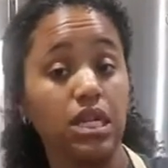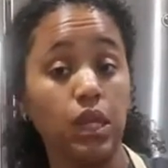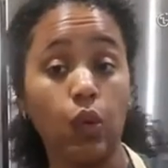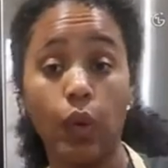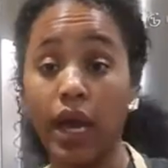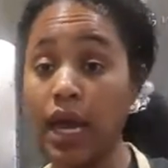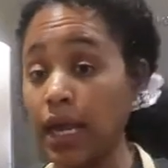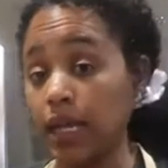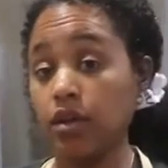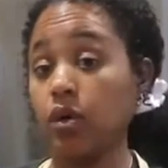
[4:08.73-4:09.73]
She had it
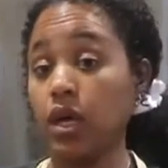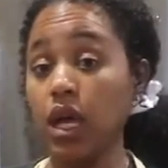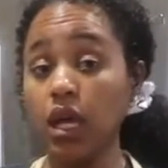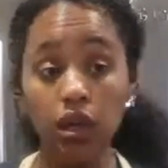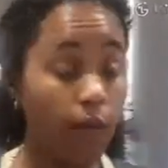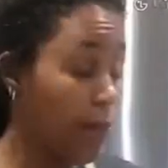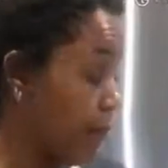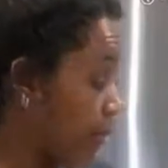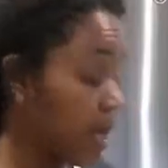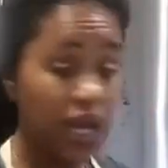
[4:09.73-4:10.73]
tied up. We don't want no hair
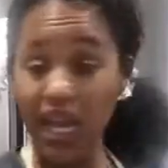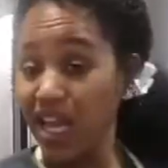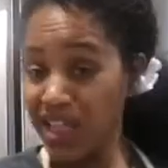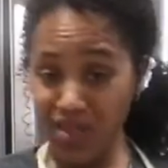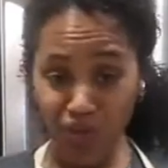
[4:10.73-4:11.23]
in the food.